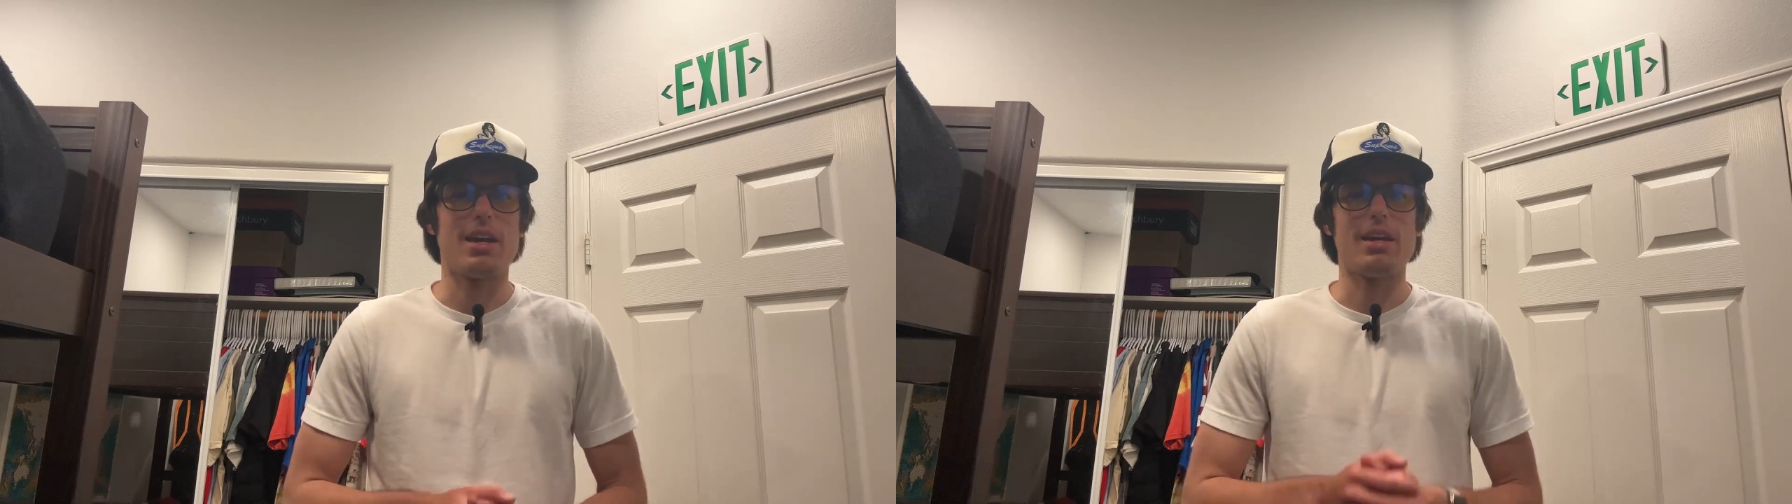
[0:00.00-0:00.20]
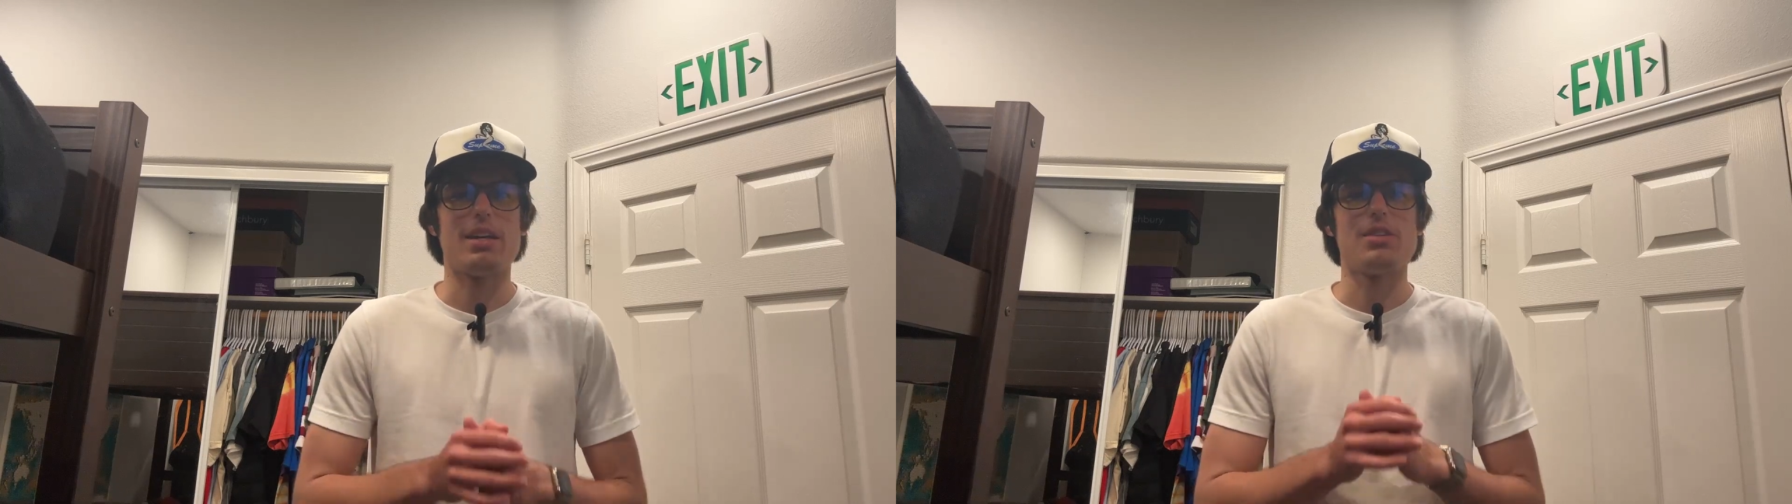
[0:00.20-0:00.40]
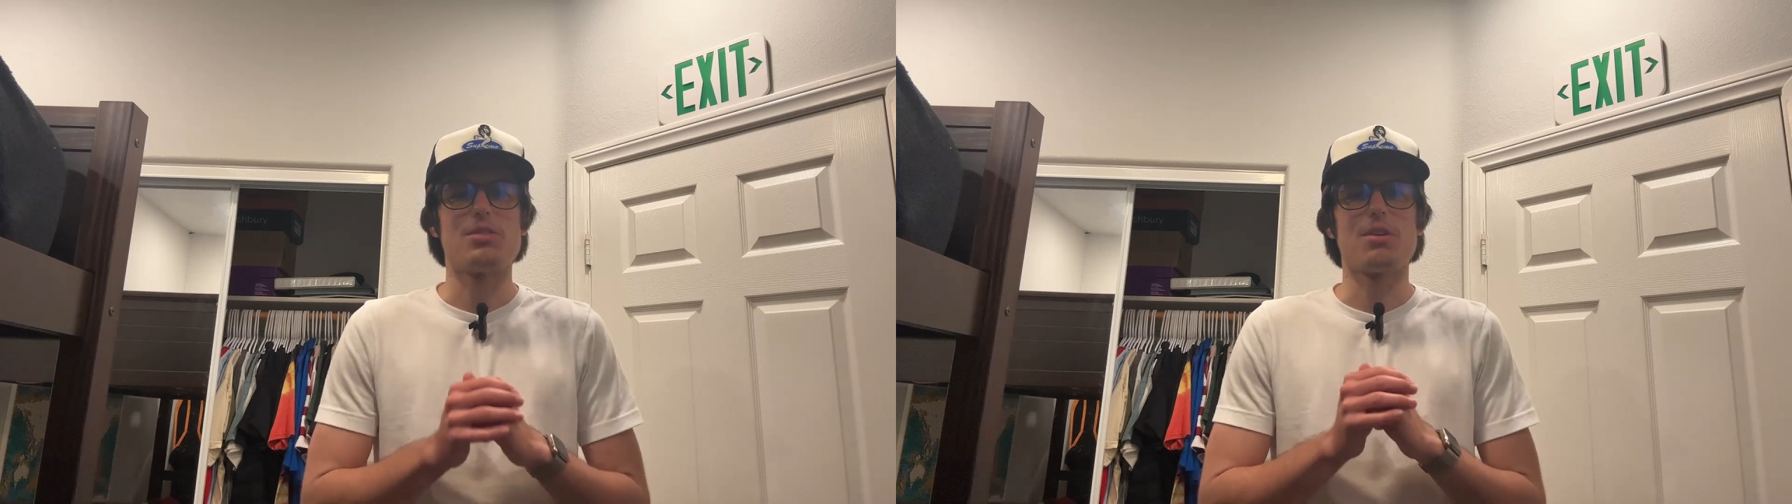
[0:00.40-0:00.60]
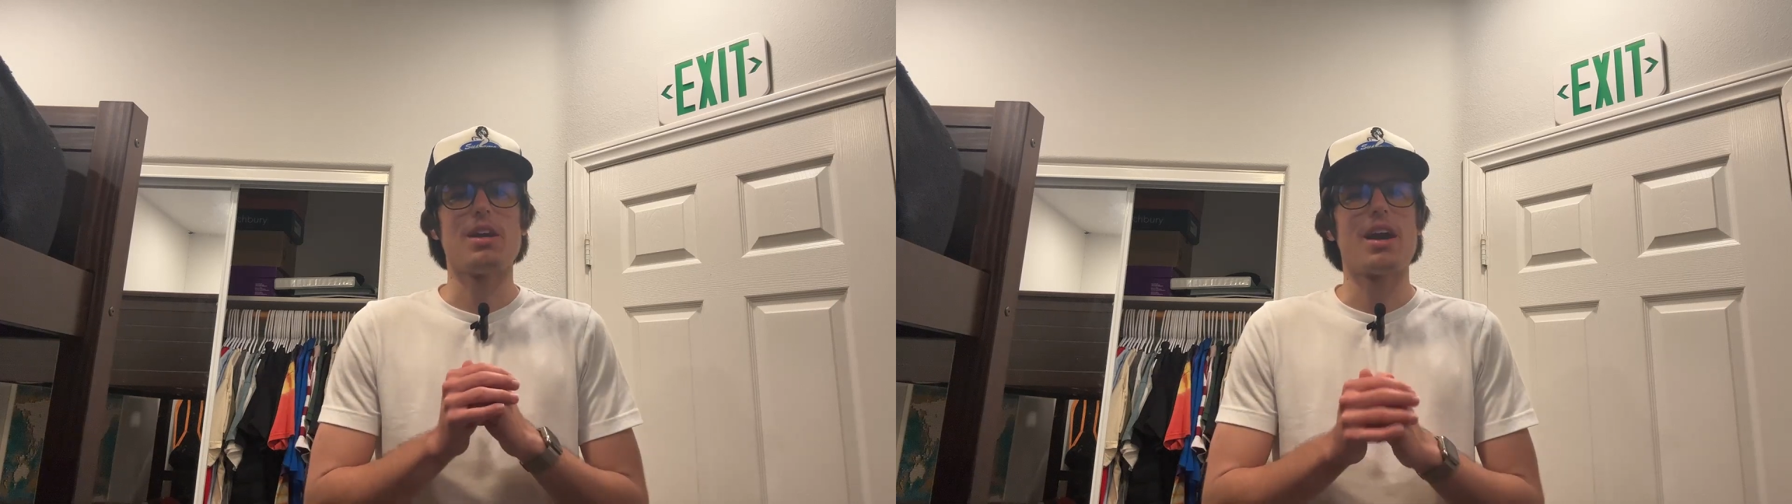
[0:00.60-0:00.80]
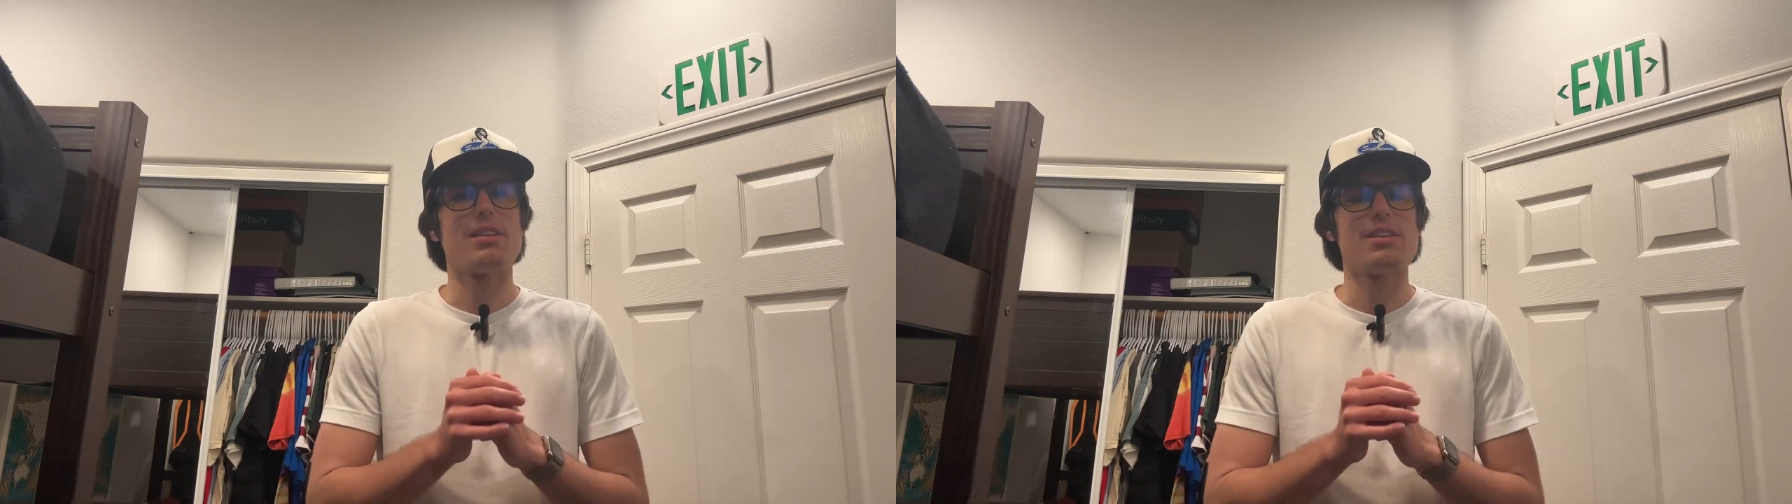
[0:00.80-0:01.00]
I
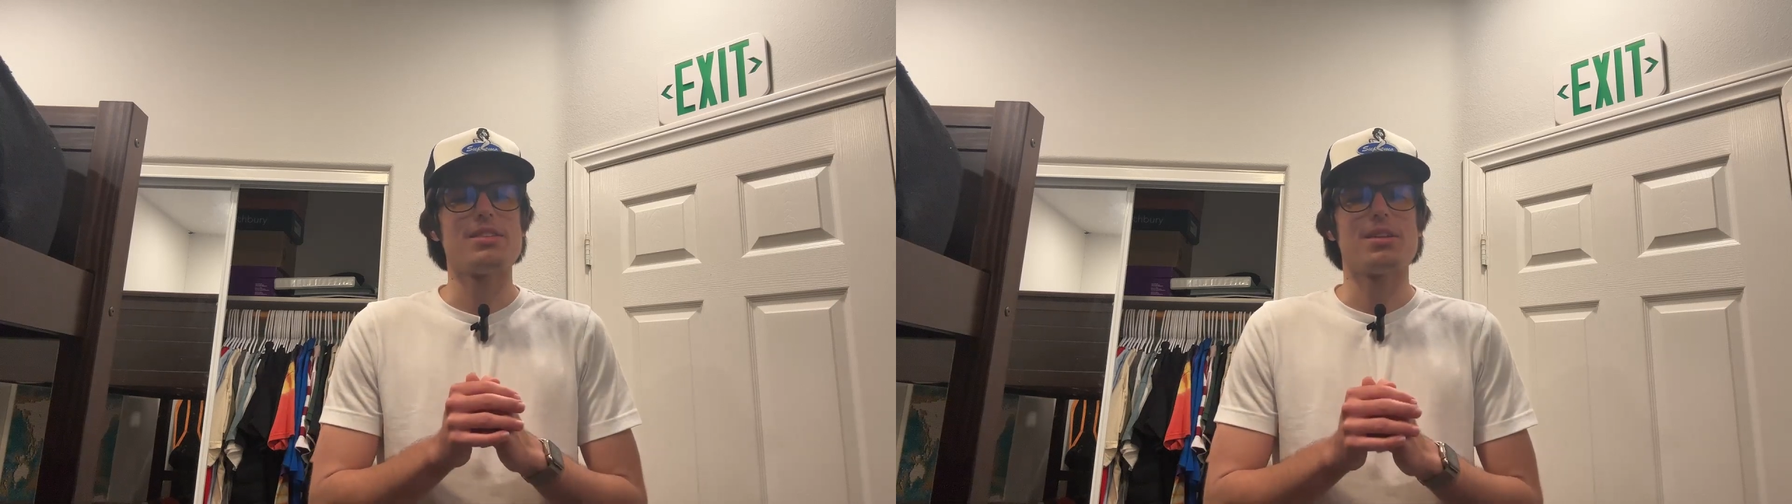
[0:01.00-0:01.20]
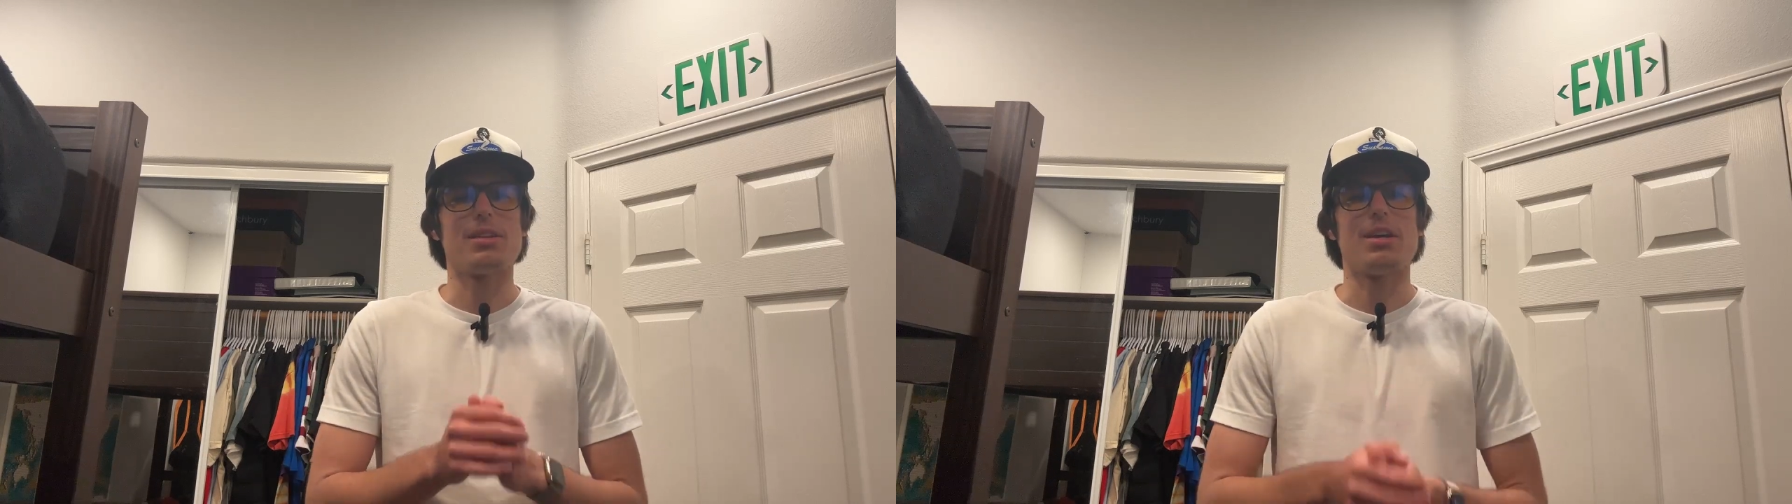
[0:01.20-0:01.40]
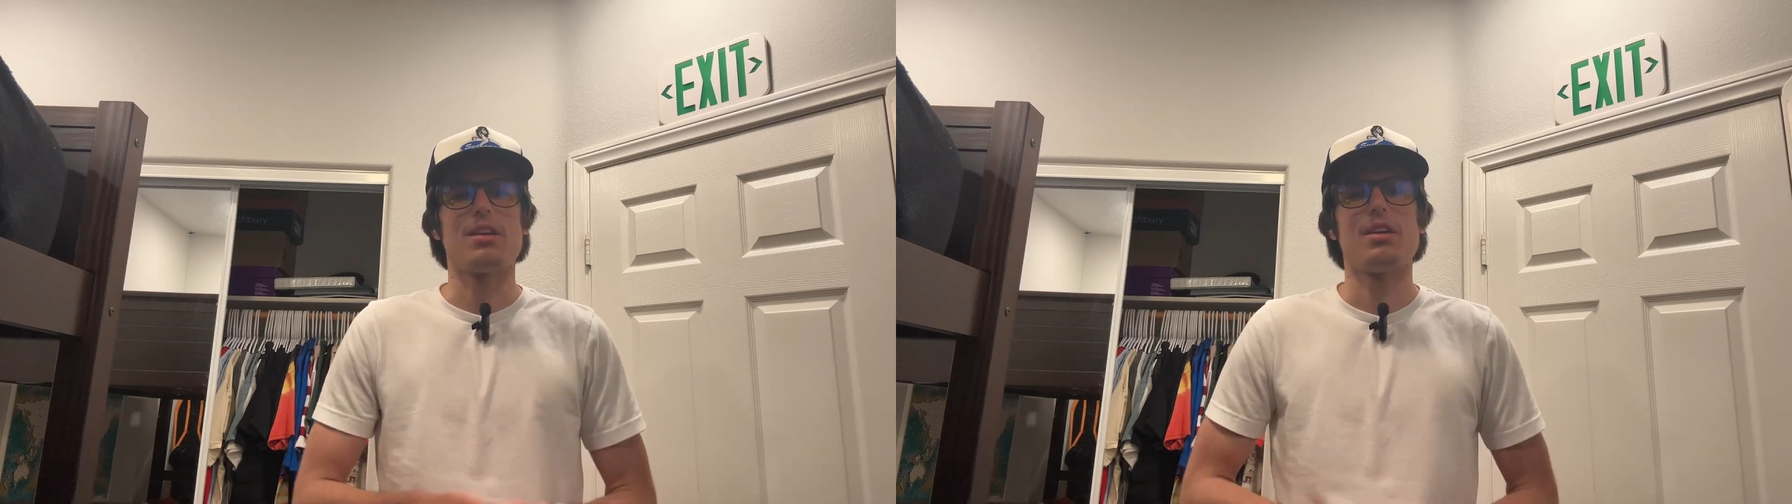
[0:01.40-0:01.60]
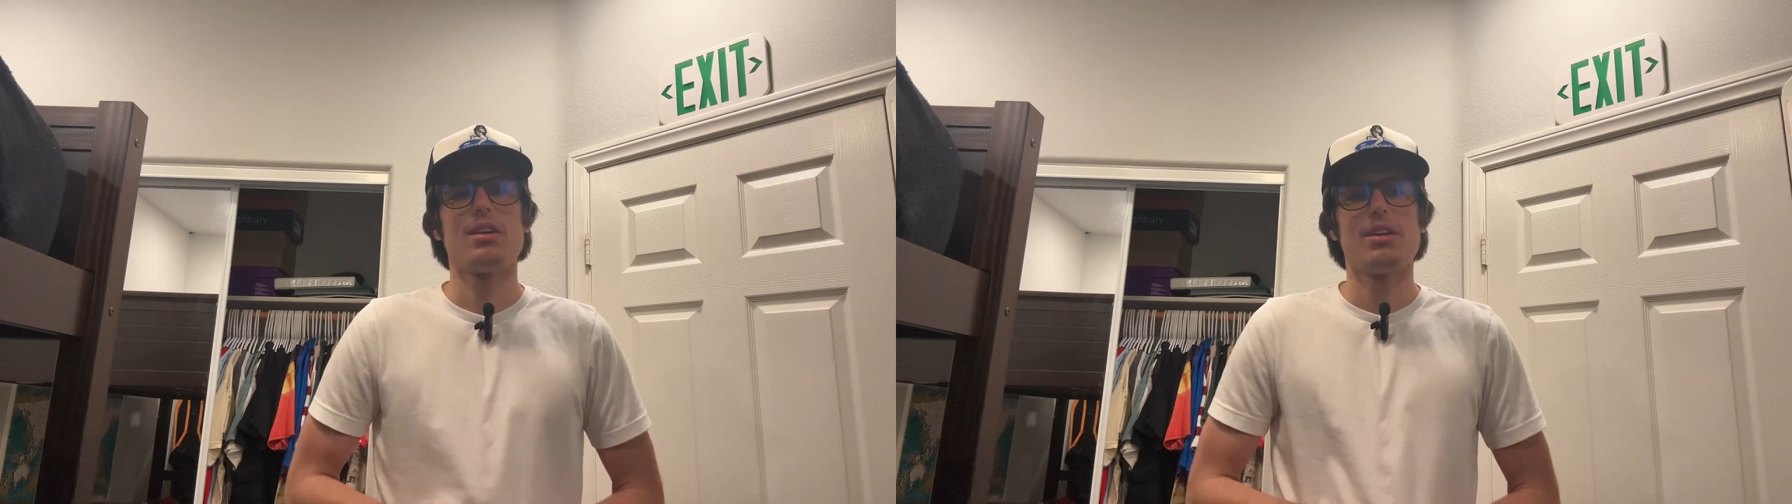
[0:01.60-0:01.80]
enjoyed it at Disneyland.